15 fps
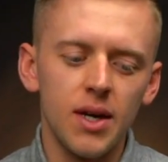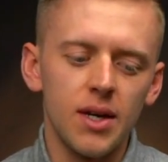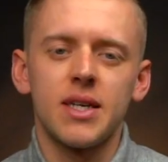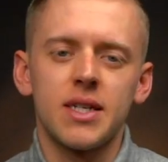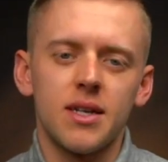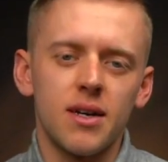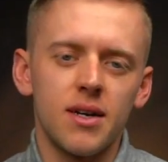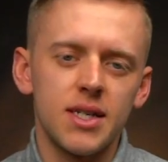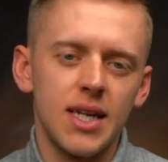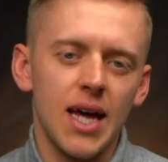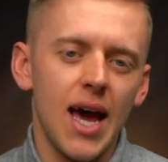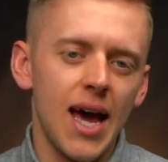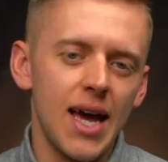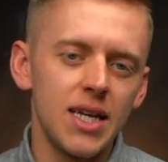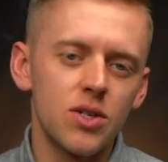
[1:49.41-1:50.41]
There's a nice
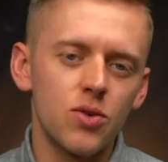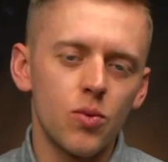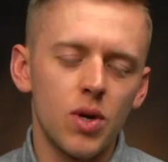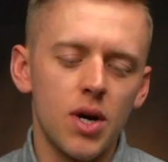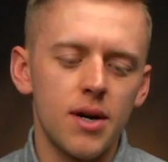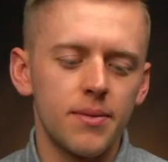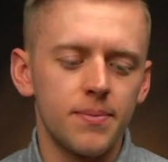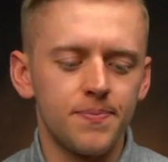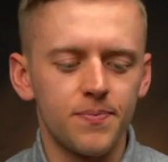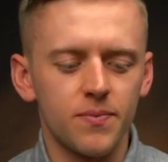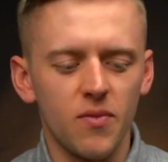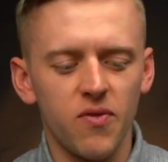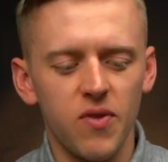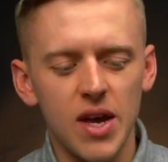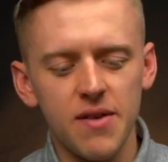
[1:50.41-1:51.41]
hazelnut
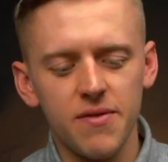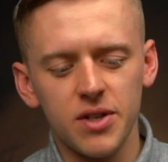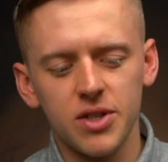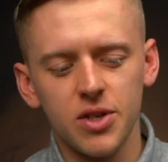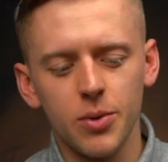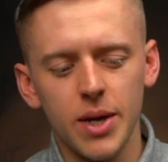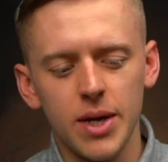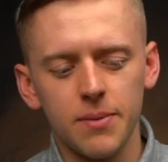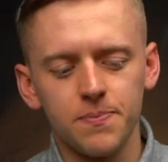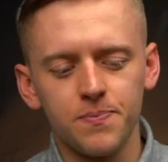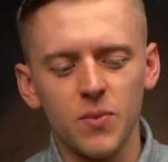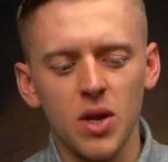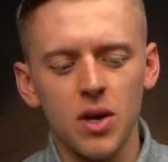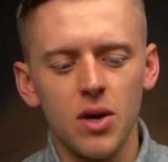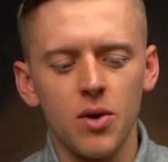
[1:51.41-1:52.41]
flavor to it
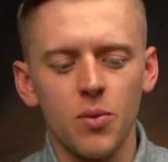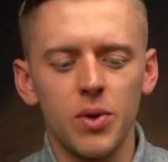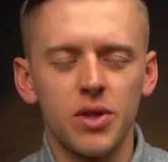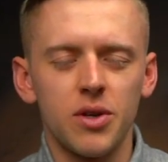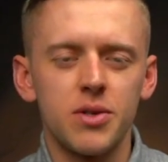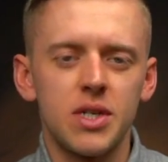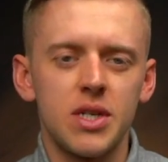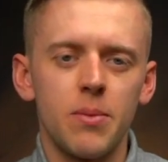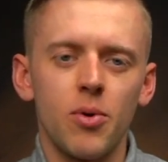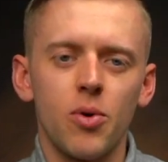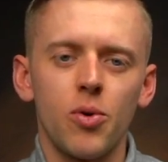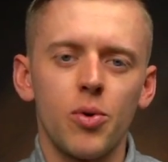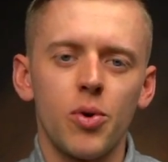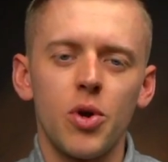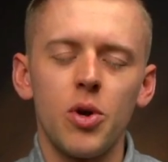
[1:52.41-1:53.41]
with those
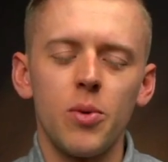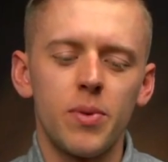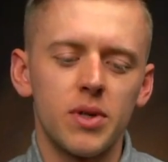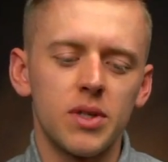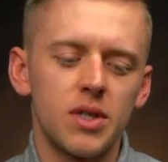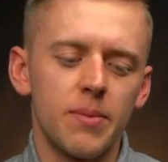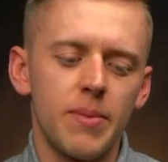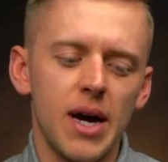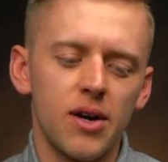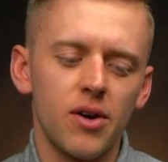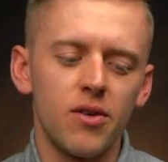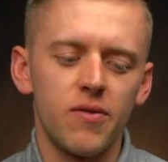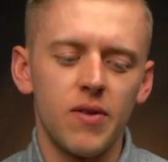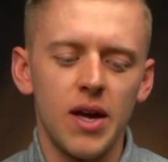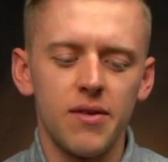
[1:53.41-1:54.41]
typical Cuban
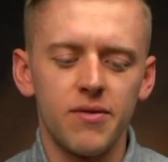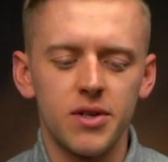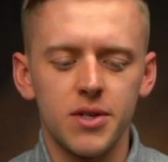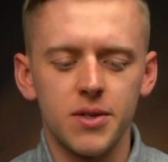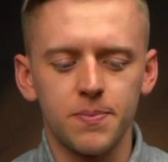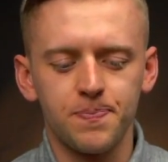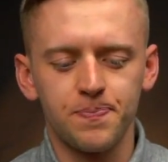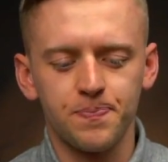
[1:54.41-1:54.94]
tobacco flavors,